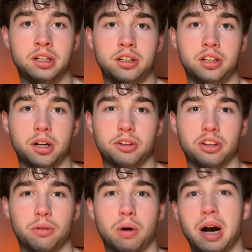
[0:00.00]
It's
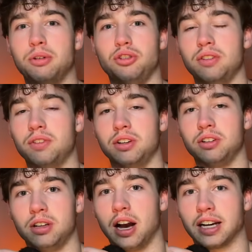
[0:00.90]
like, why would you even
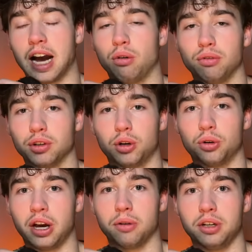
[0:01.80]
account for cold
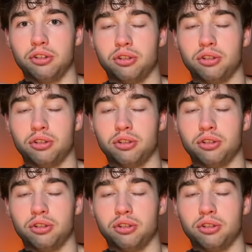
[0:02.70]
outreach?